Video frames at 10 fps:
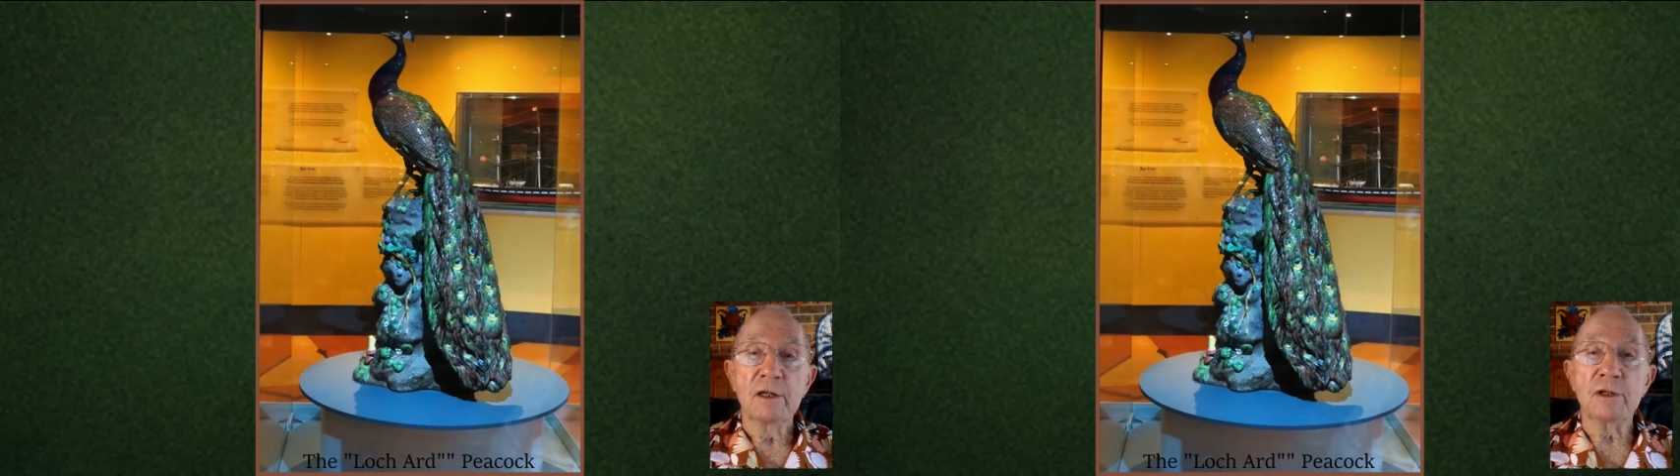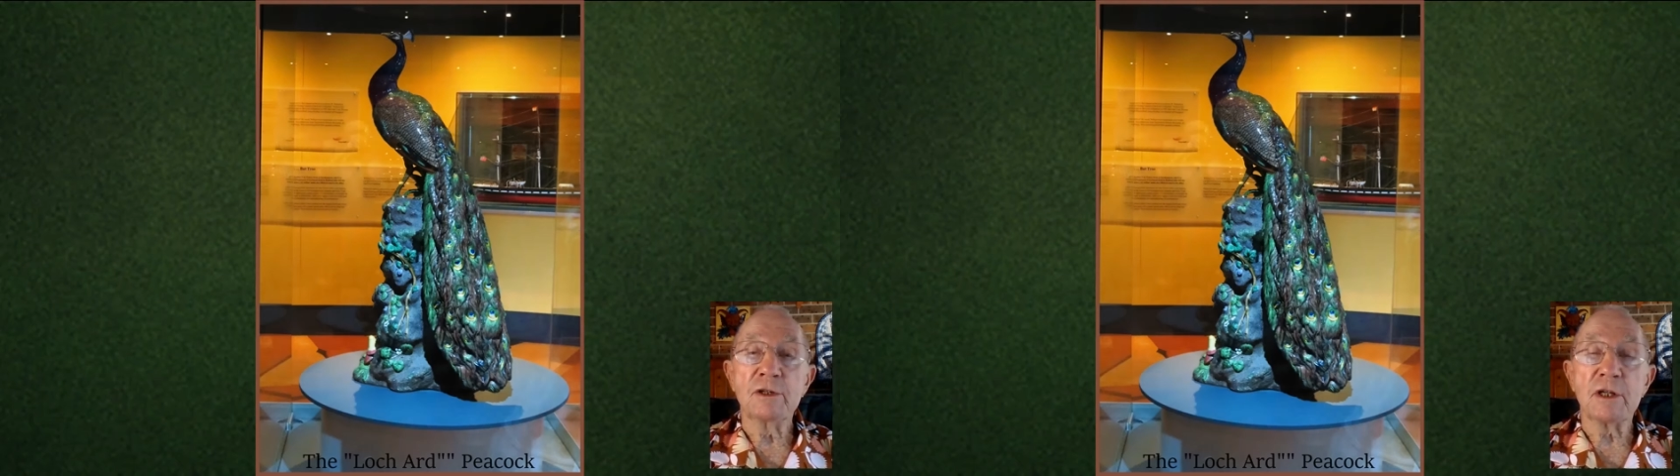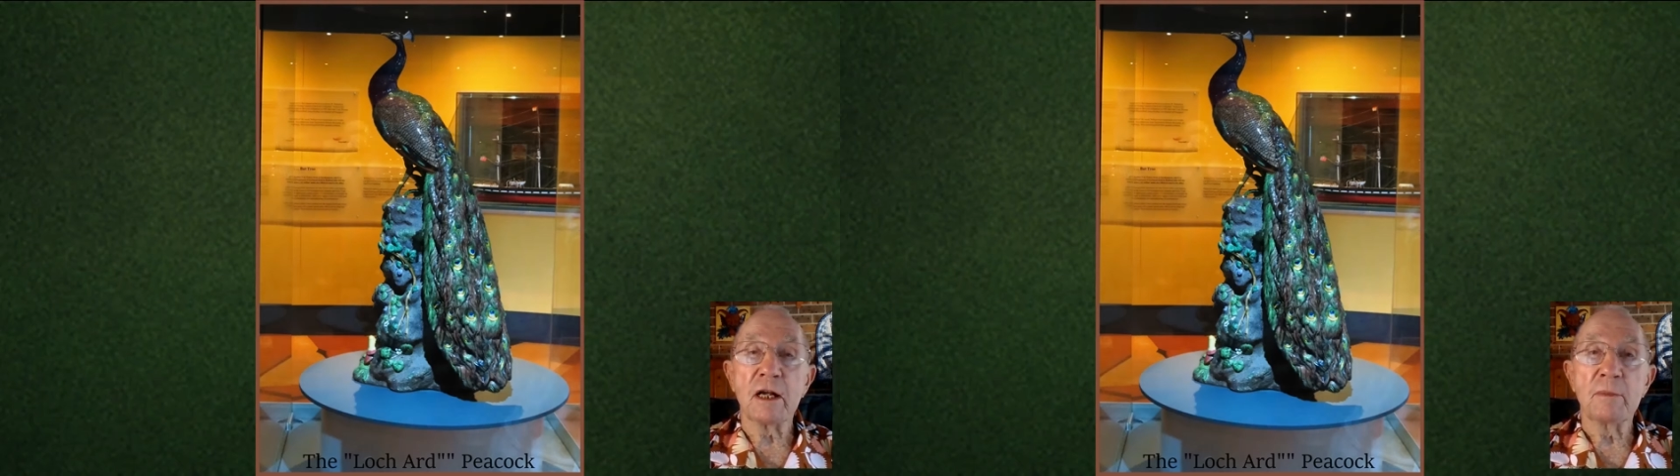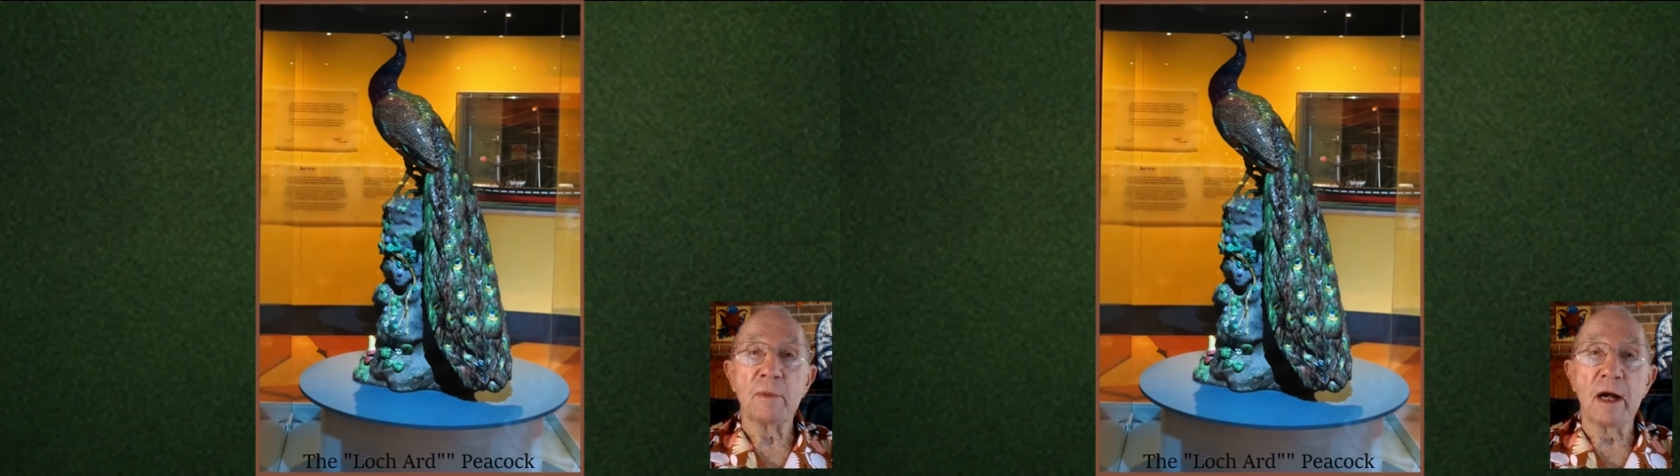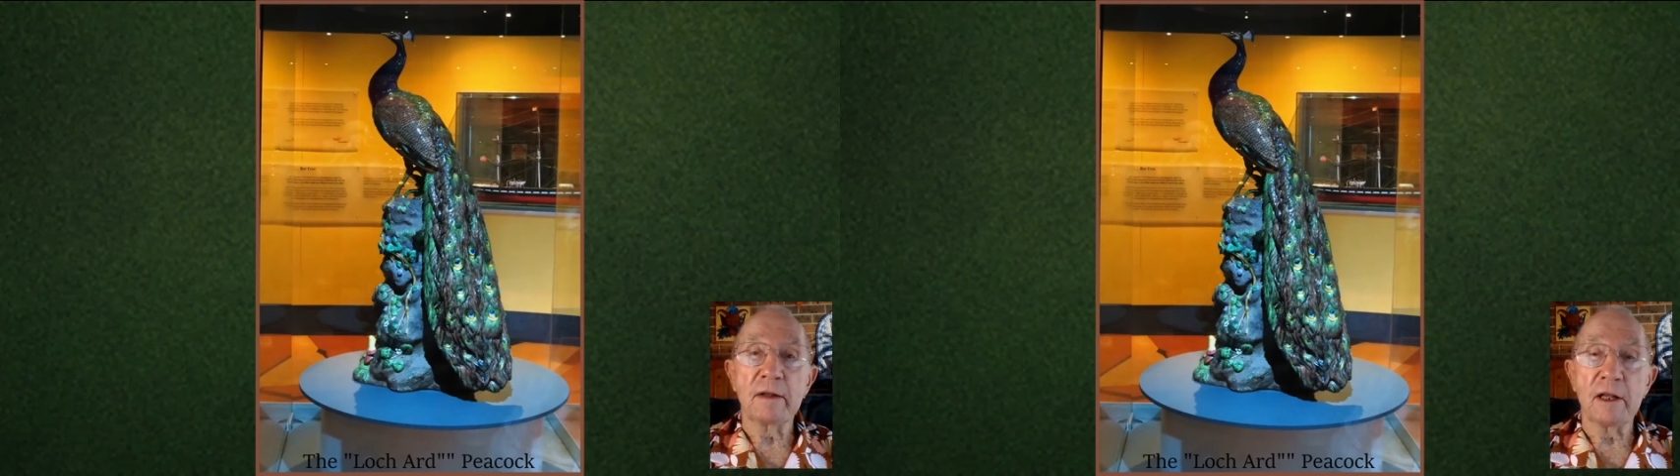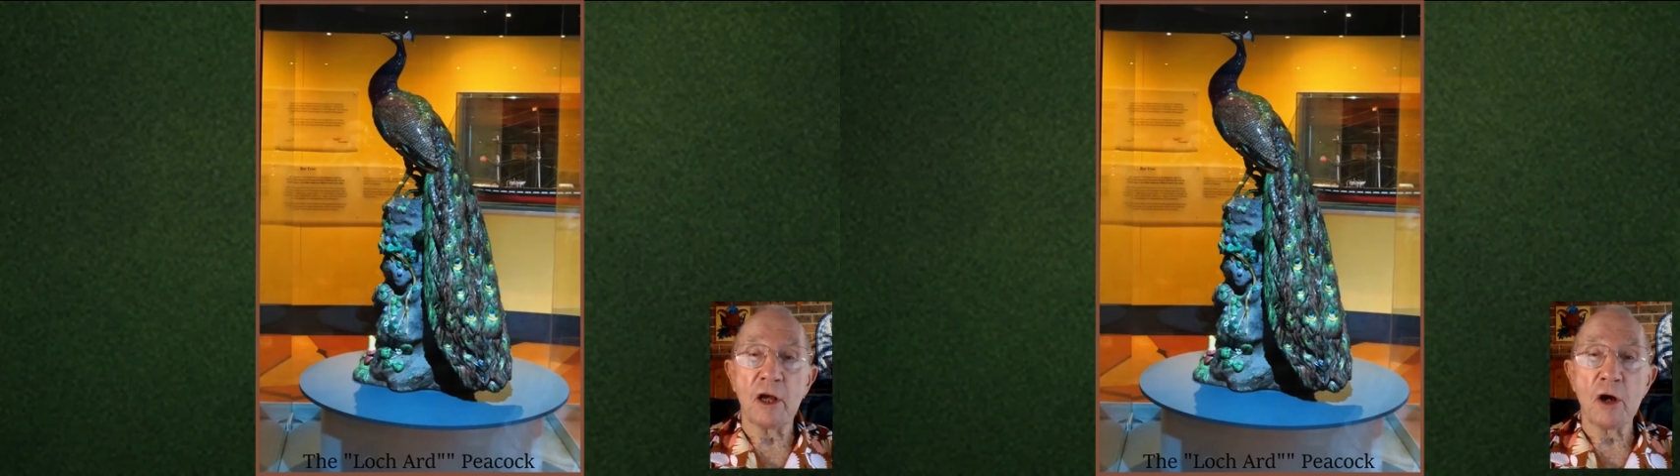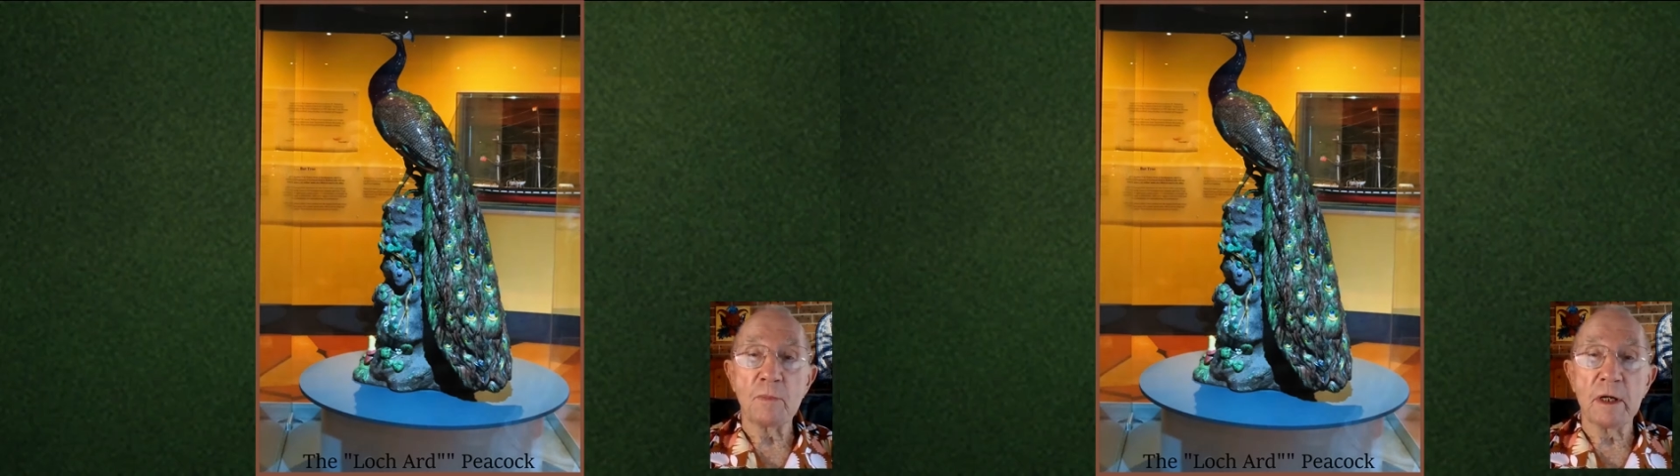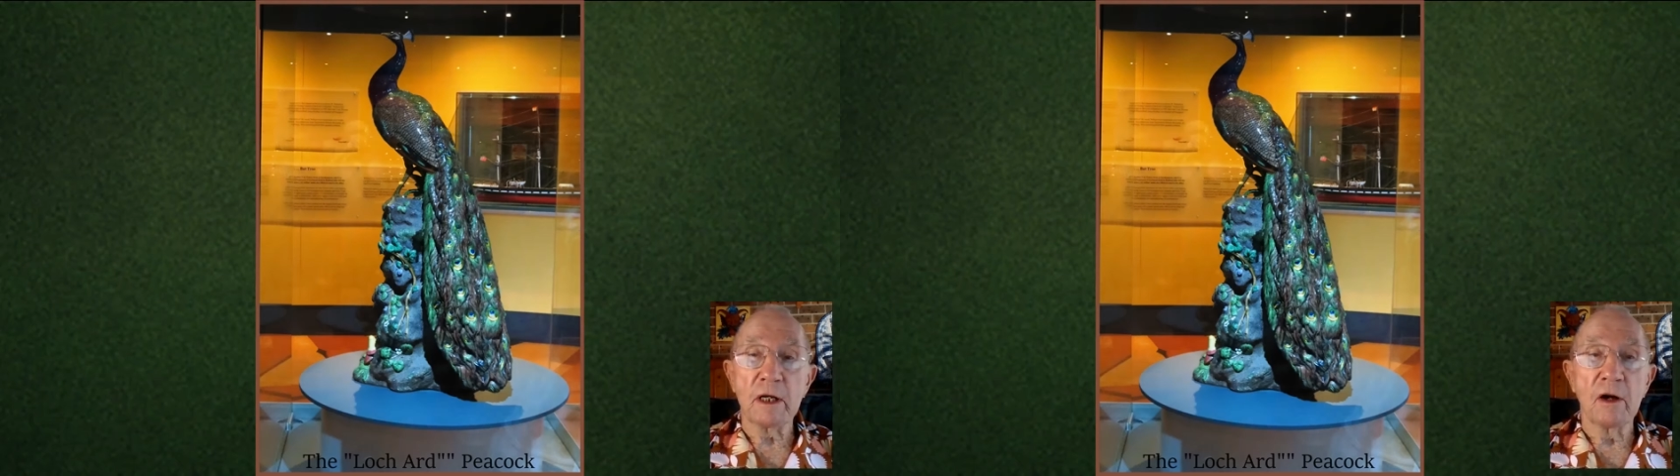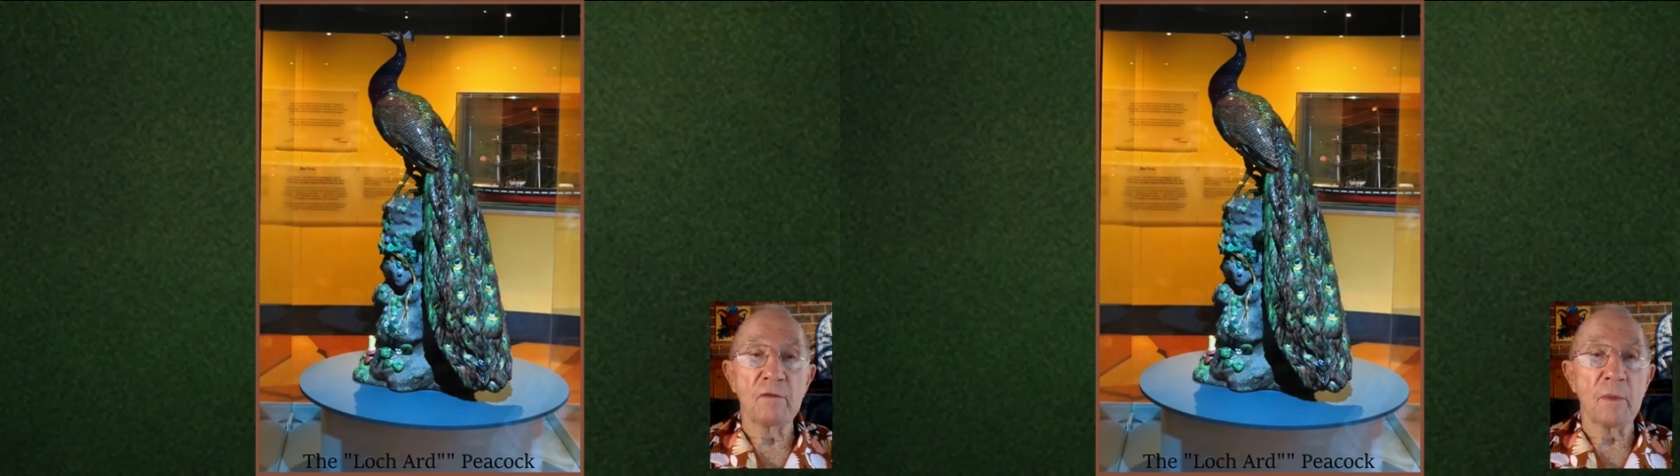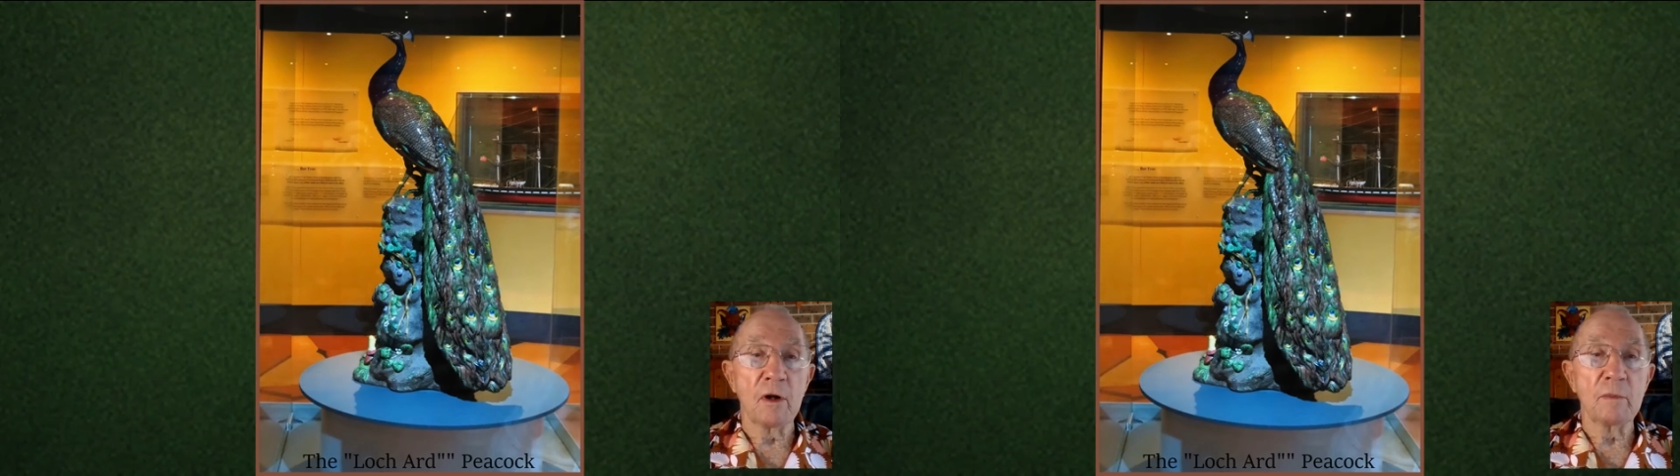to celebrate the opening of
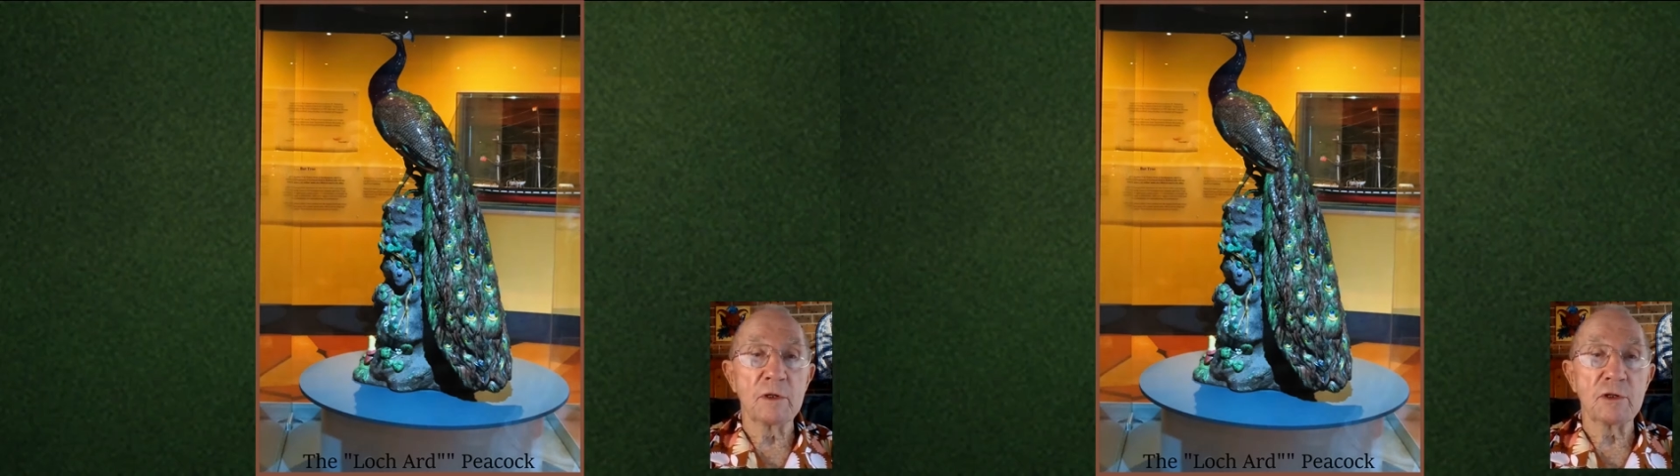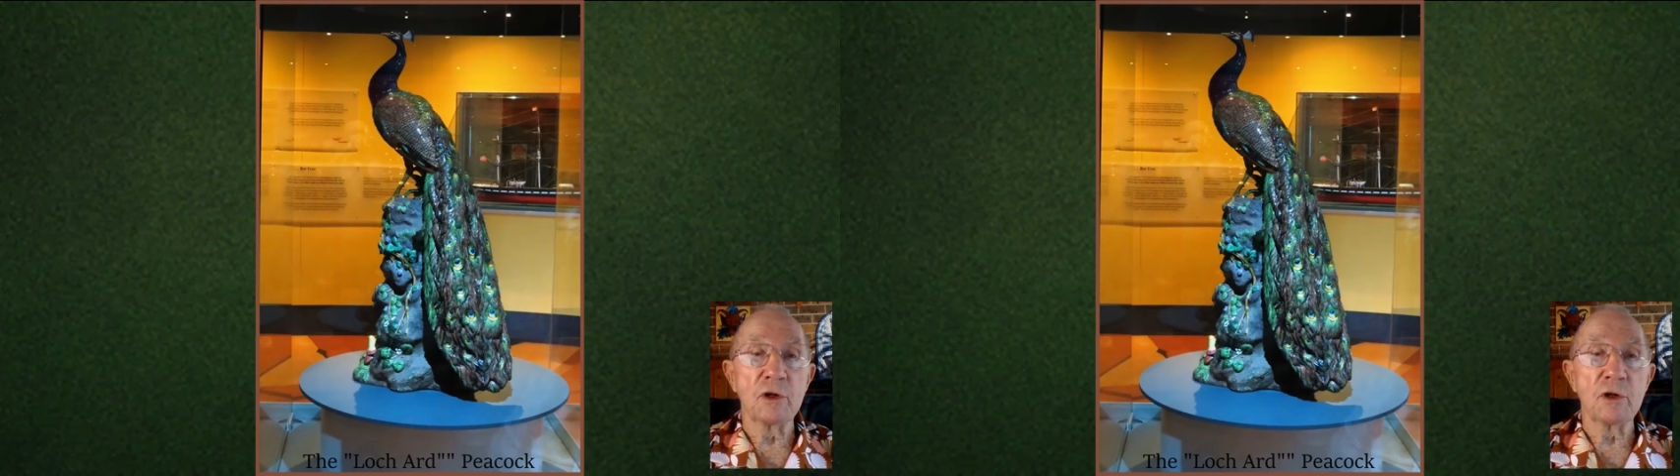Melbourne's